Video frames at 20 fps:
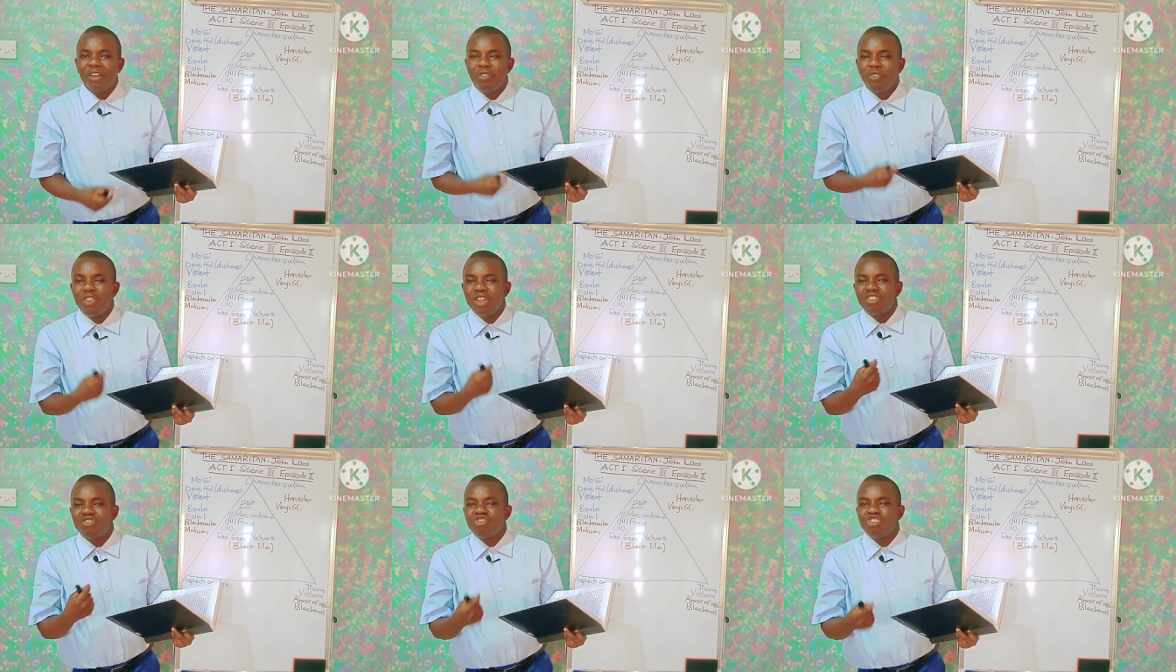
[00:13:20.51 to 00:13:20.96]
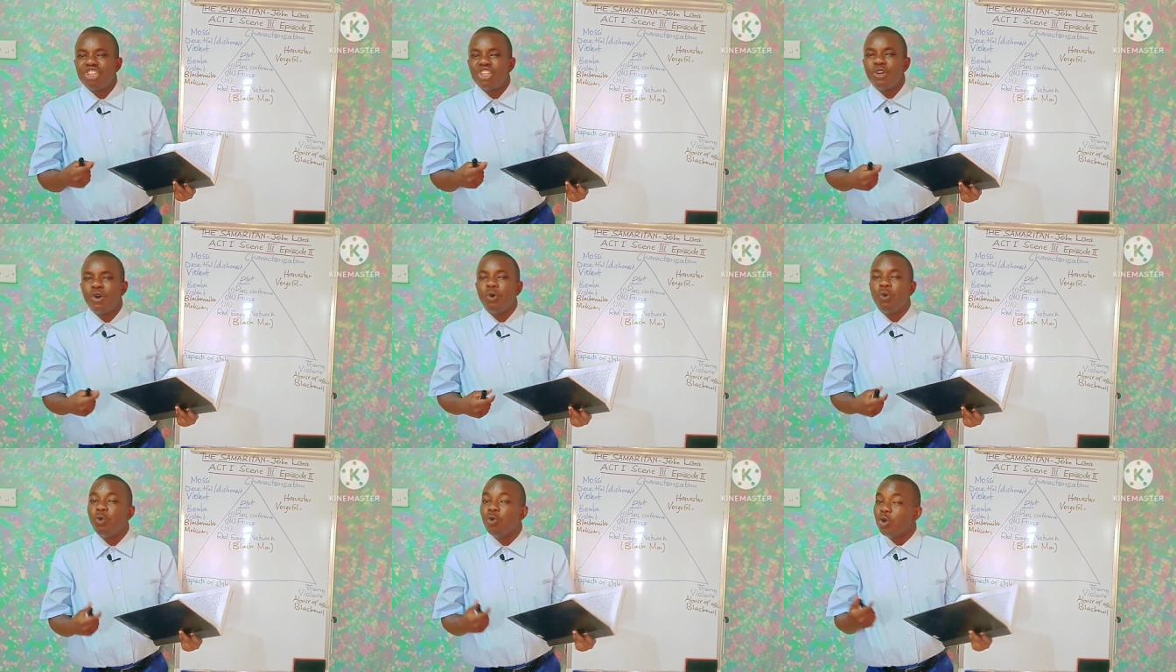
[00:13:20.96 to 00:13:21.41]
the
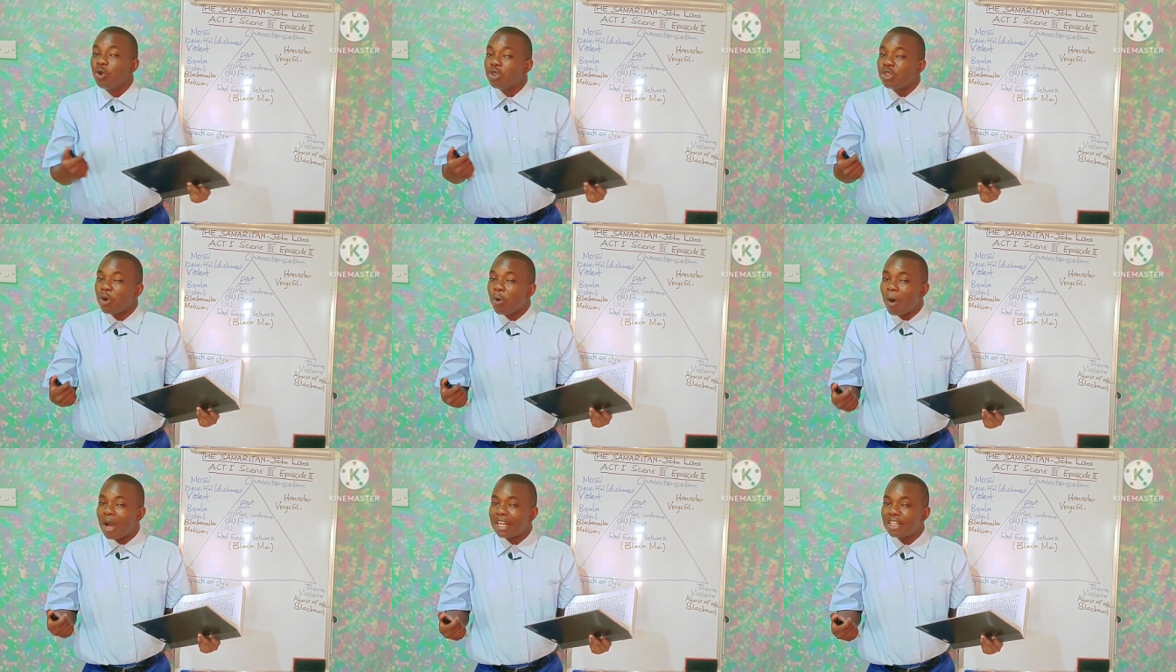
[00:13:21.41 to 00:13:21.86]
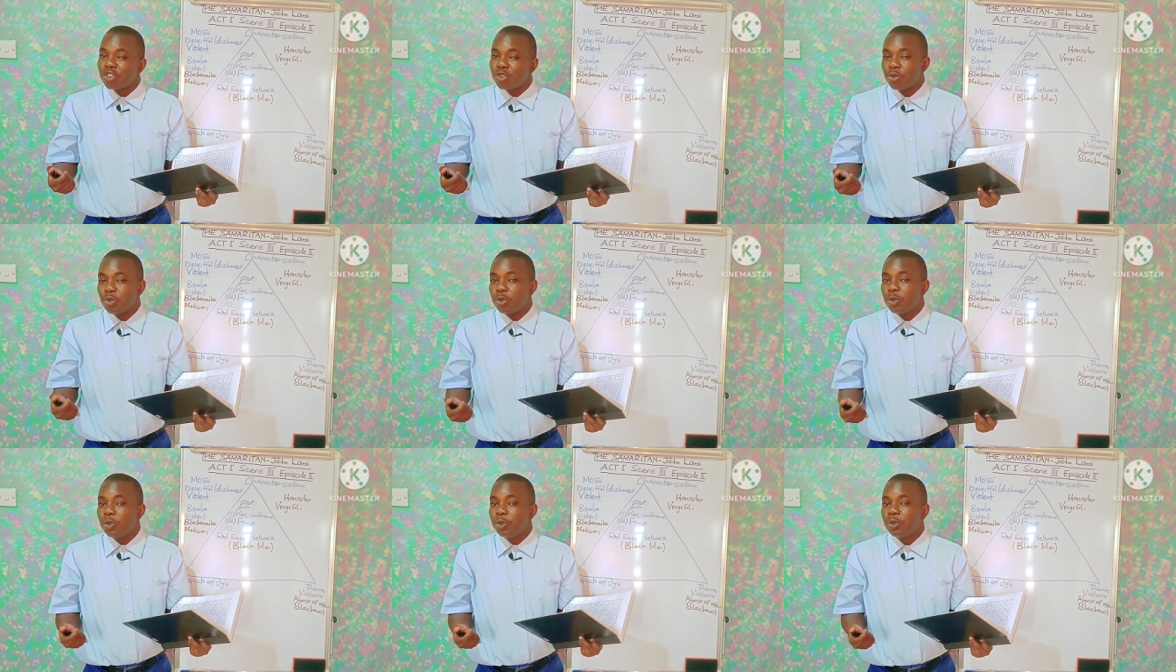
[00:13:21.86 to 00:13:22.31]
trio would also want
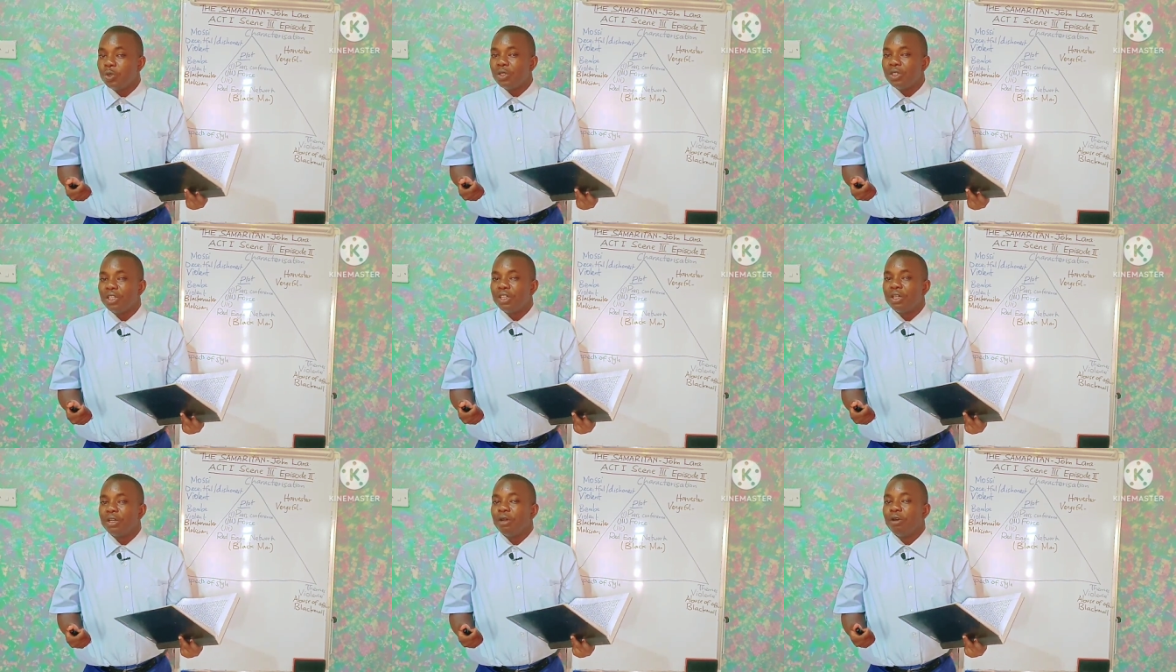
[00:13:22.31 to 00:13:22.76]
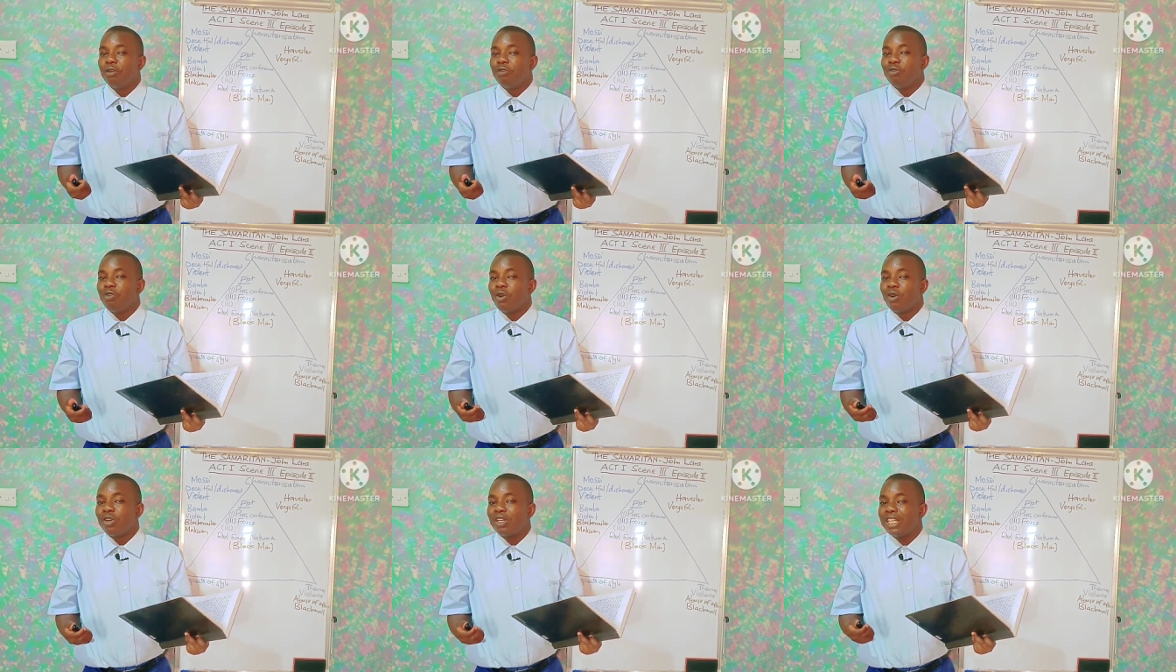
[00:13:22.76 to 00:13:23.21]
to do
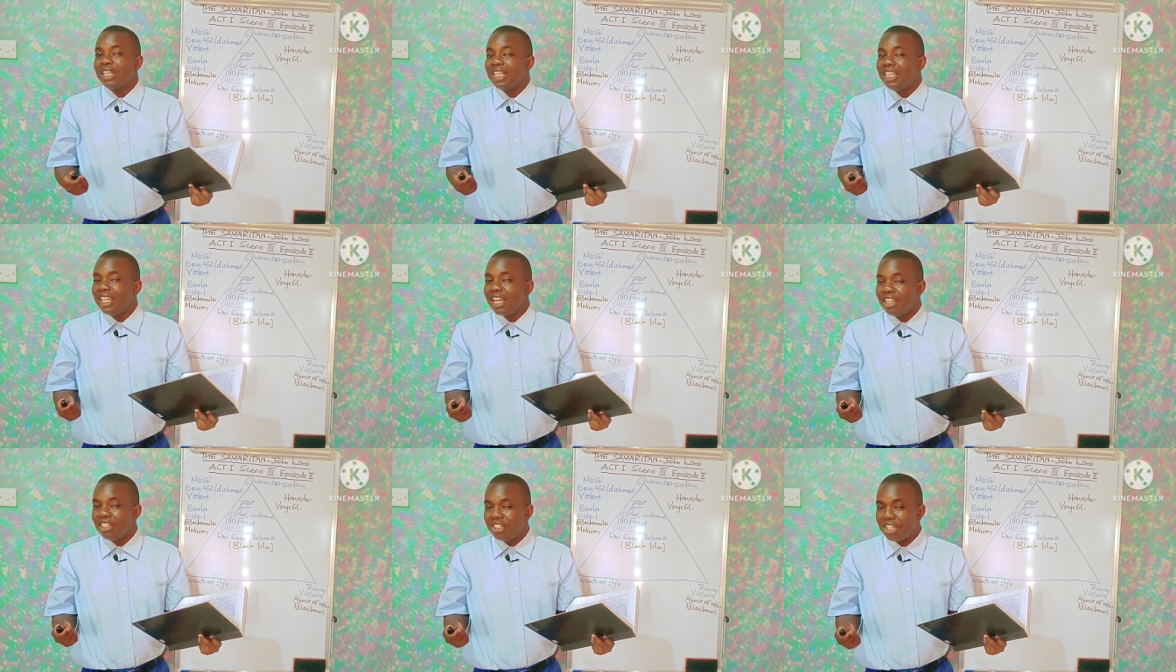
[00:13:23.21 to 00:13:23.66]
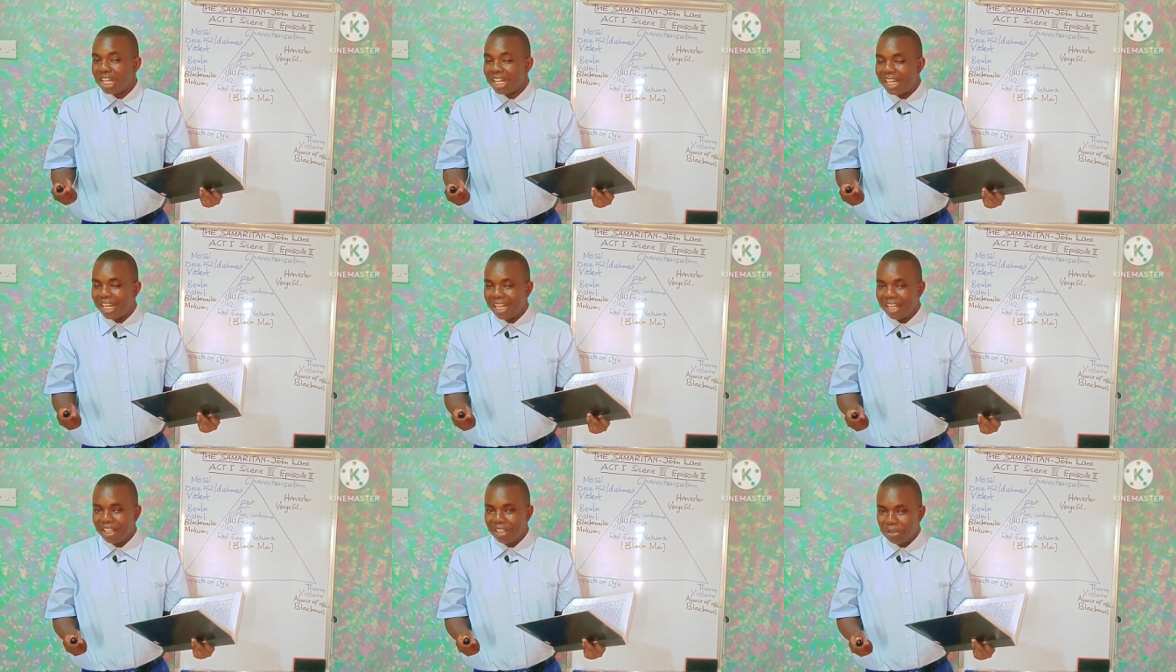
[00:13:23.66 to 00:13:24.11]
for Ian
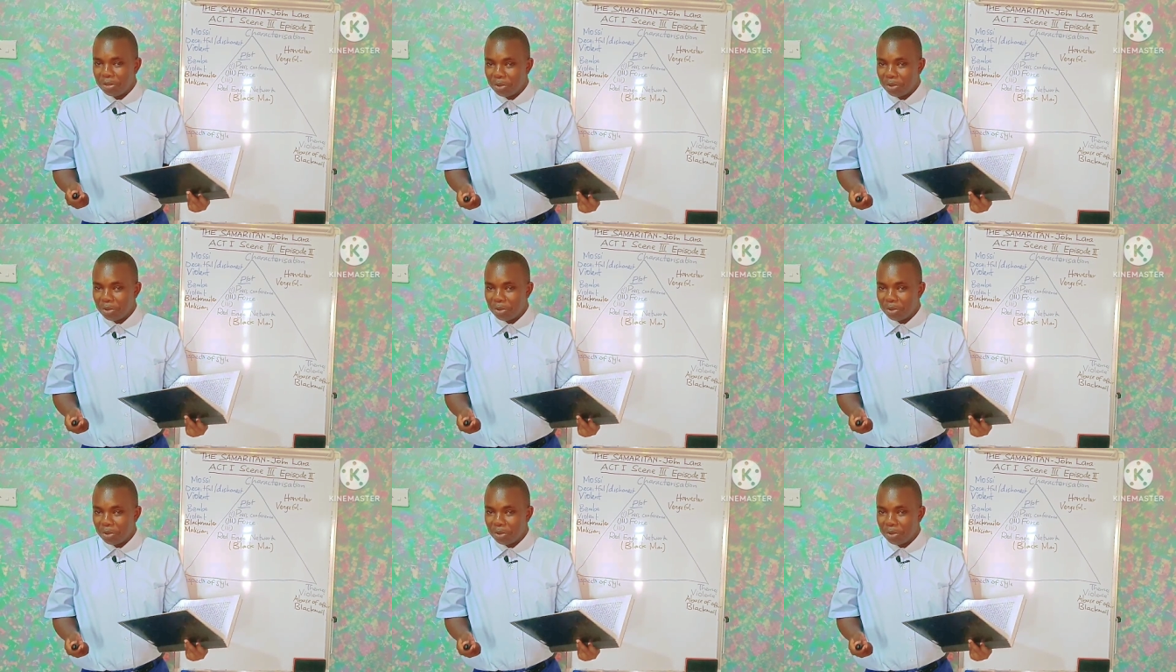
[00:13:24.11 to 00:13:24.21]
Jaden,